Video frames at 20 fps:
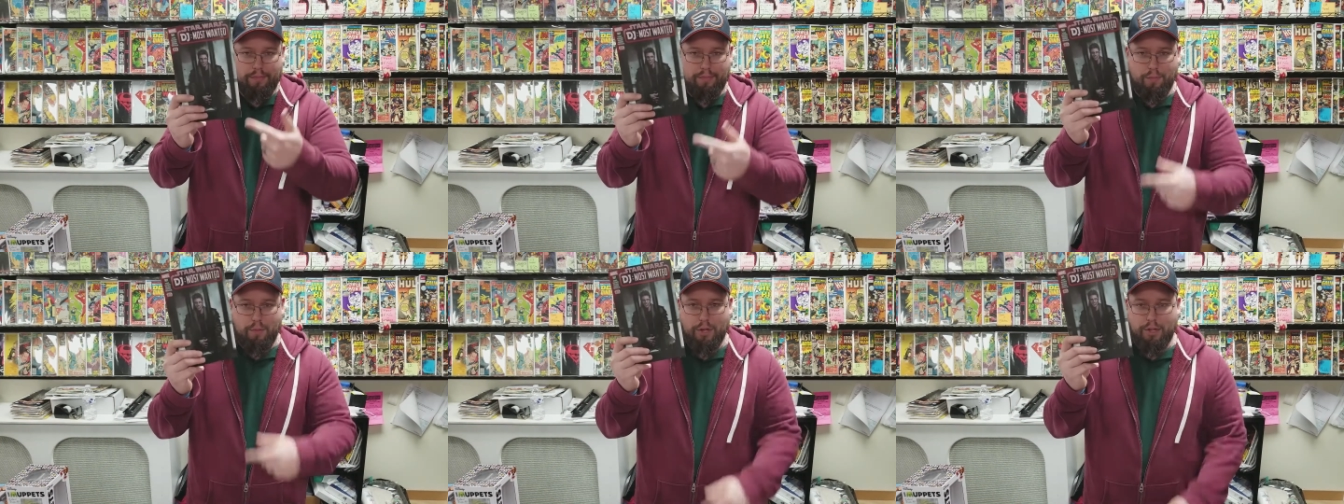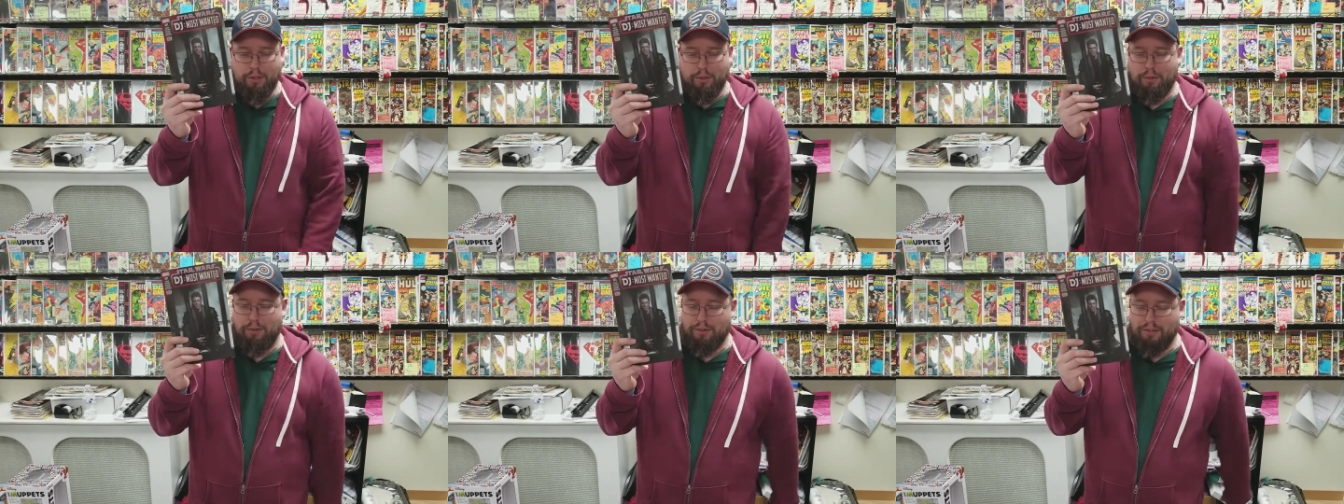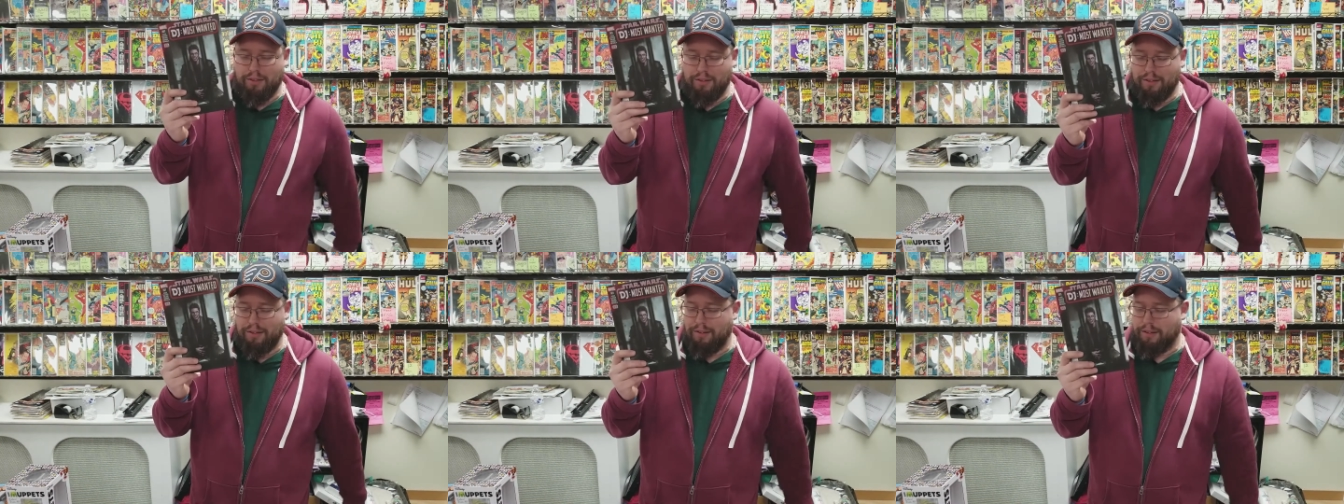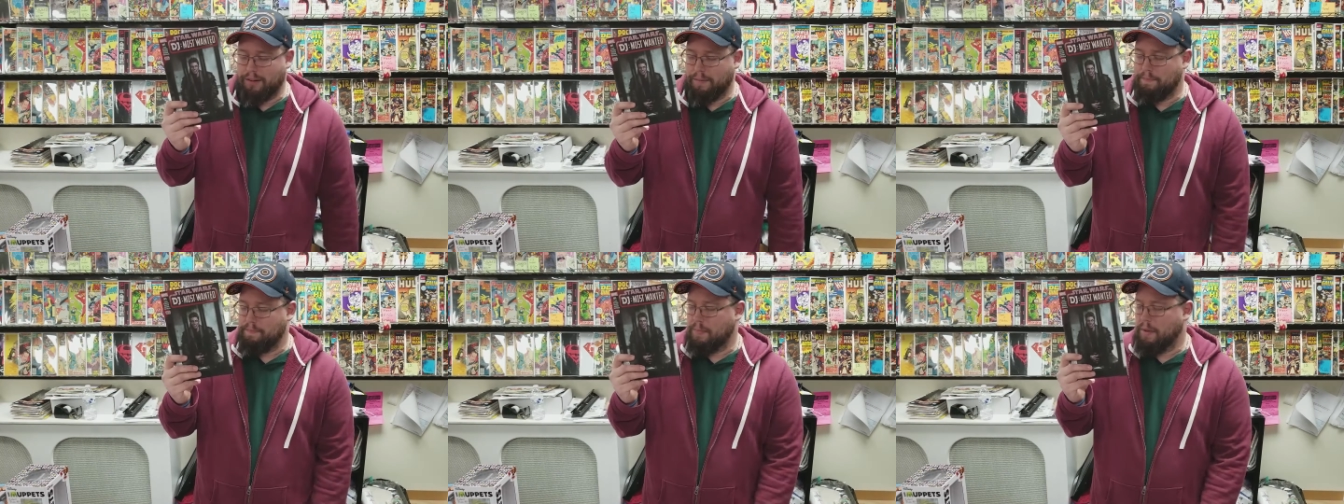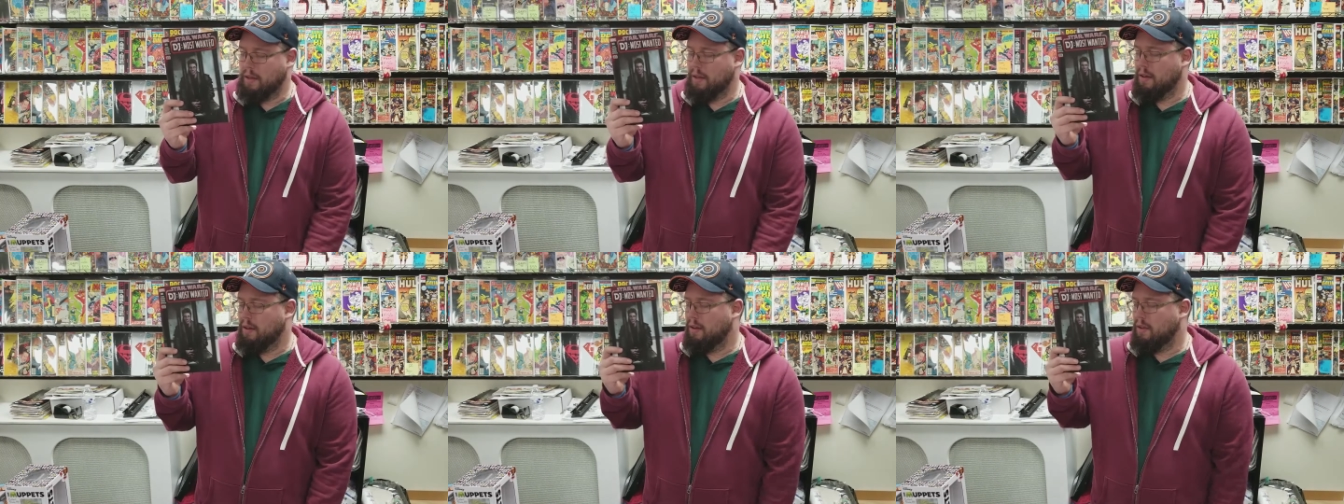what you see here.
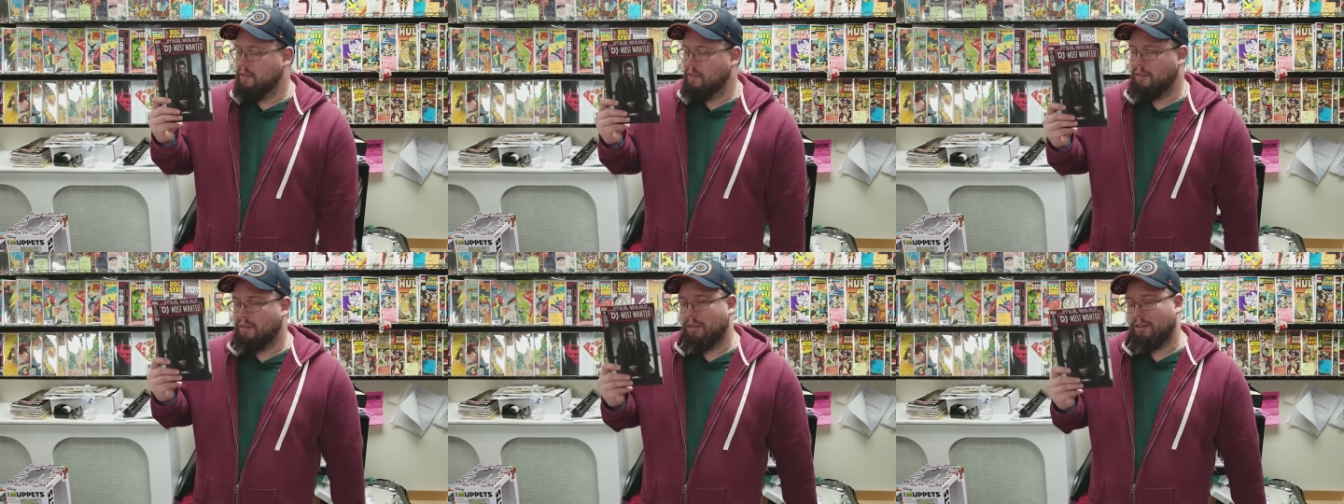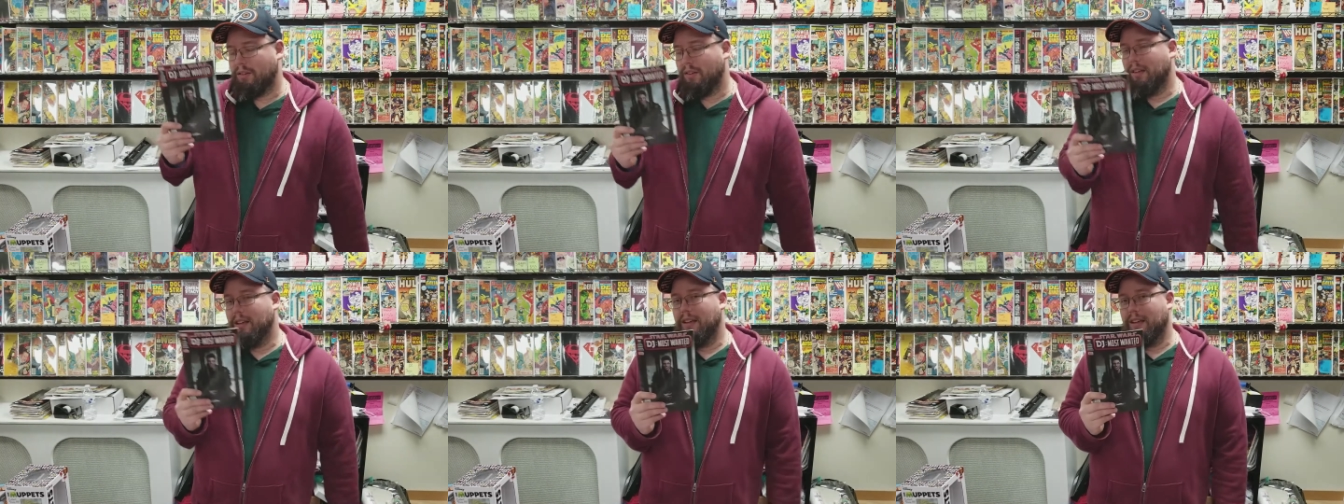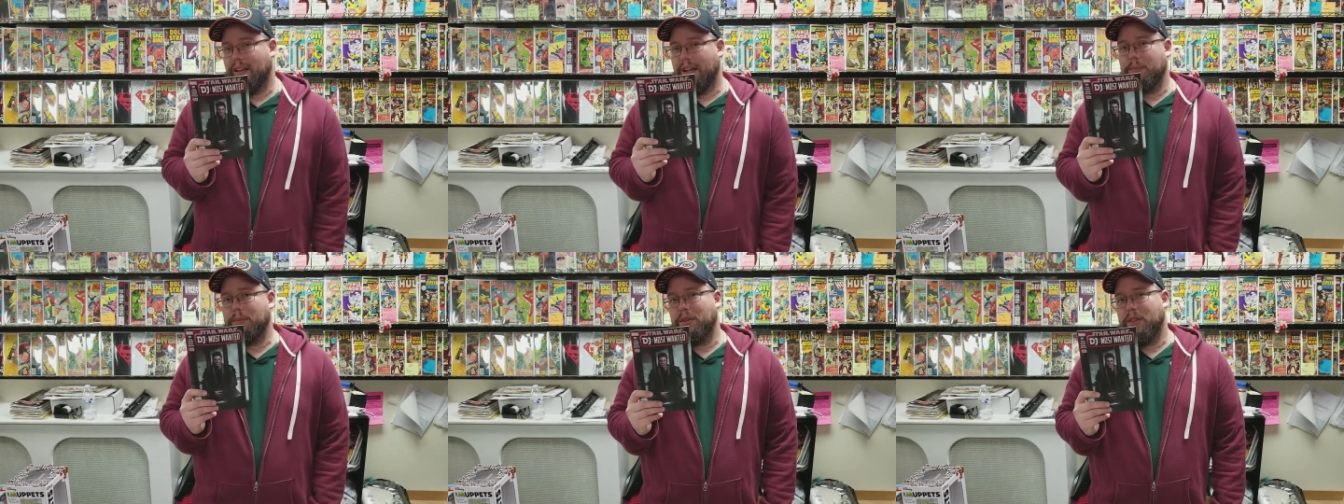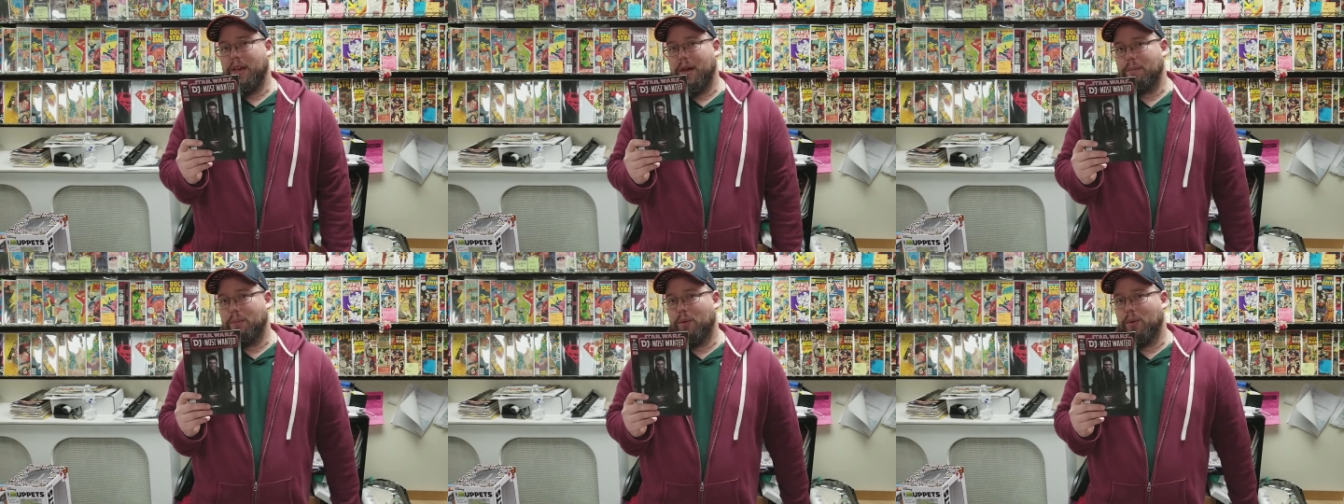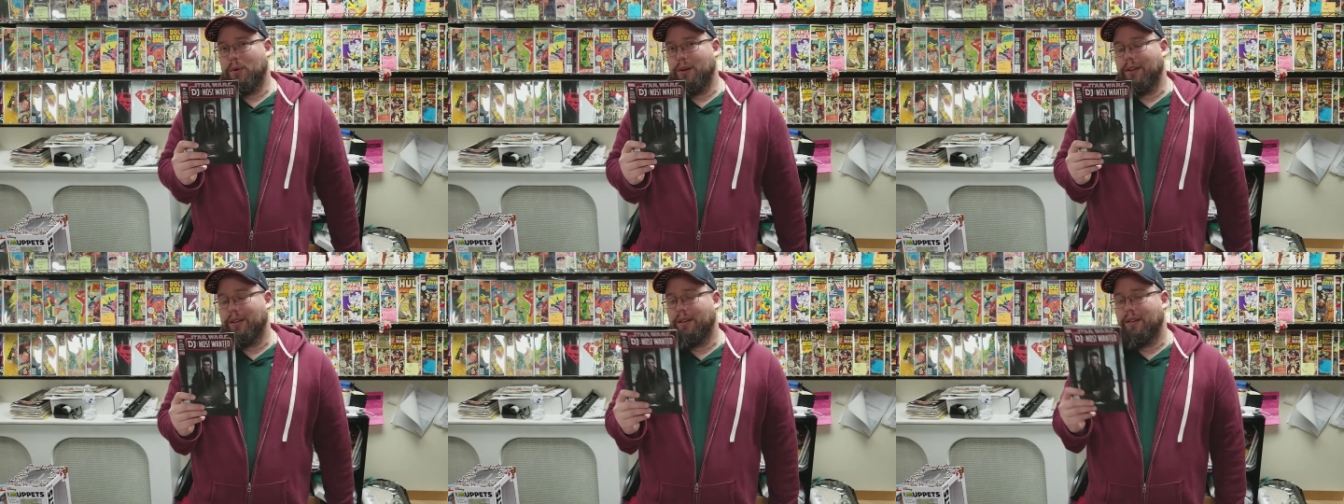This is leading up to that
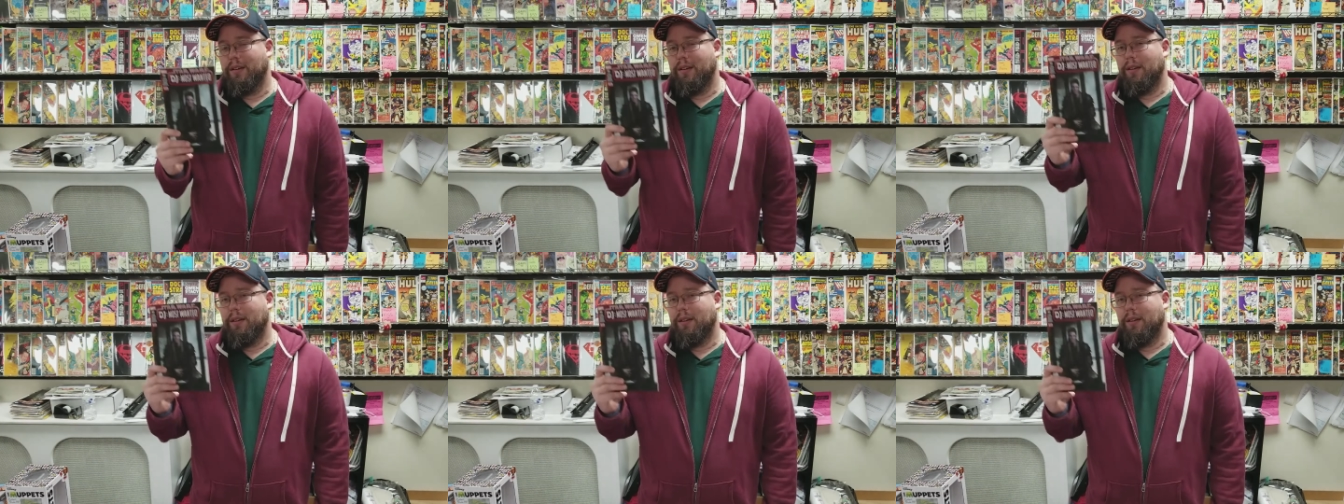point.